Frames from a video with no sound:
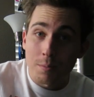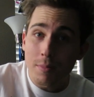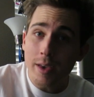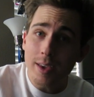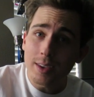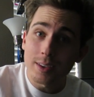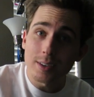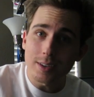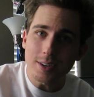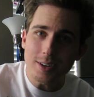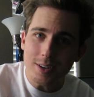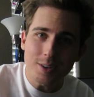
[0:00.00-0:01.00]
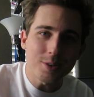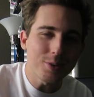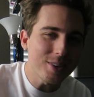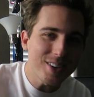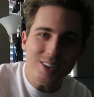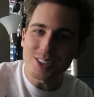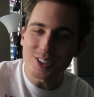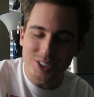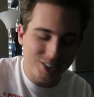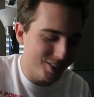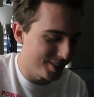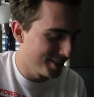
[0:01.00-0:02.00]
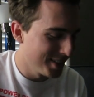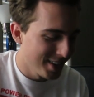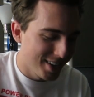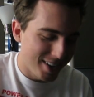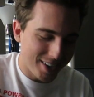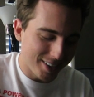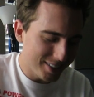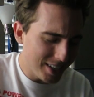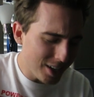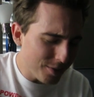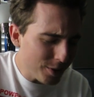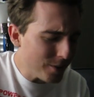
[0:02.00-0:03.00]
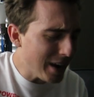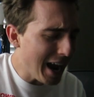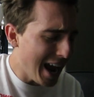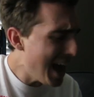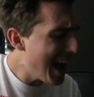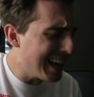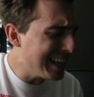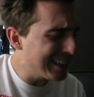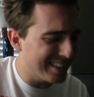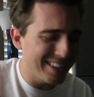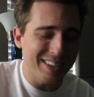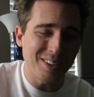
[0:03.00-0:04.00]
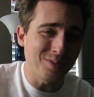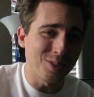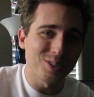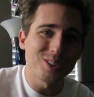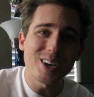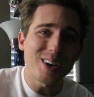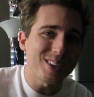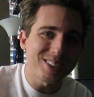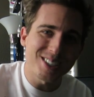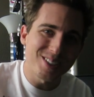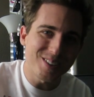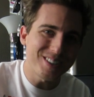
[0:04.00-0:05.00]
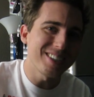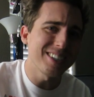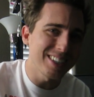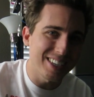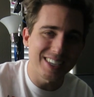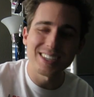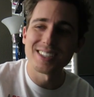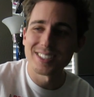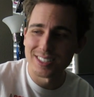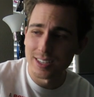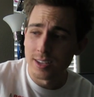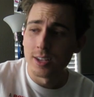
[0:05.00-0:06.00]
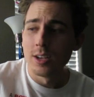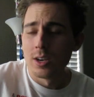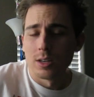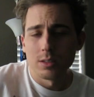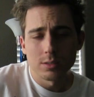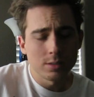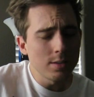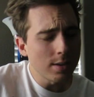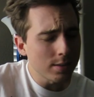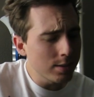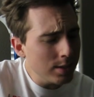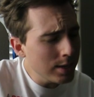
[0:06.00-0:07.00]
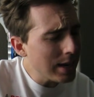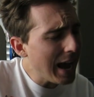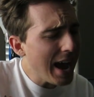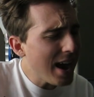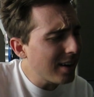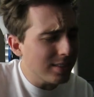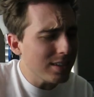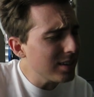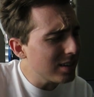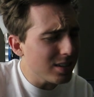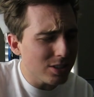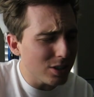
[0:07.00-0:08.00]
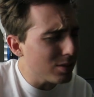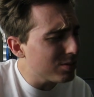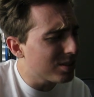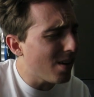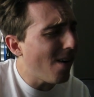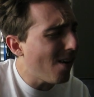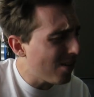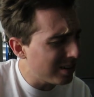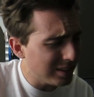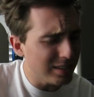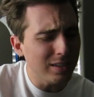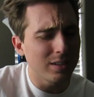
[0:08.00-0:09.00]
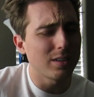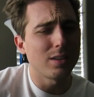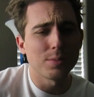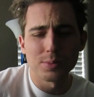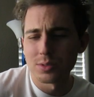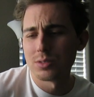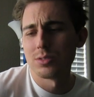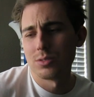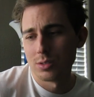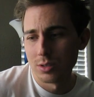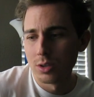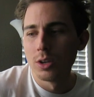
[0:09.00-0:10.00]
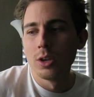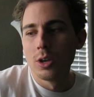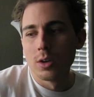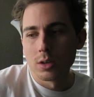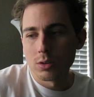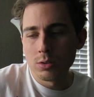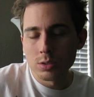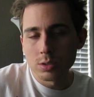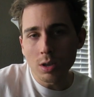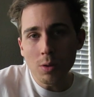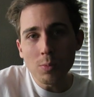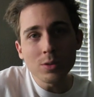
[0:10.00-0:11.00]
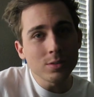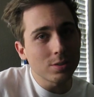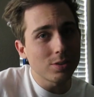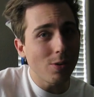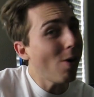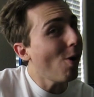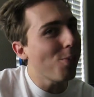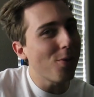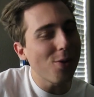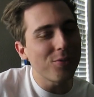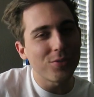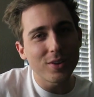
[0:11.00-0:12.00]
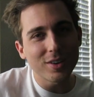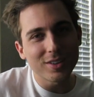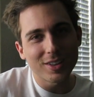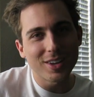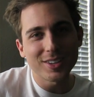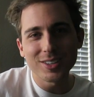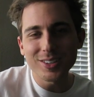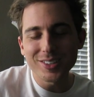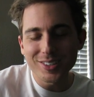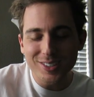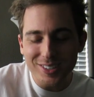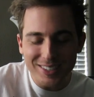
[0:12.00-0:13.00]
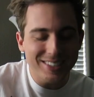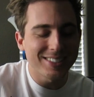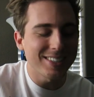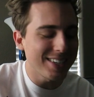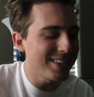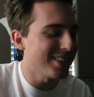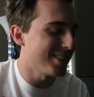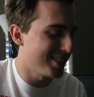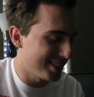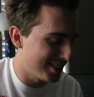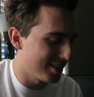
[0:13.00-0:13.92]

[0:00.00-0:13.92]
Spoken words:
Make a wish, I'll give you anything for just one kiss. There's nothing out there that you don't need. Could someone so perfect like you exist?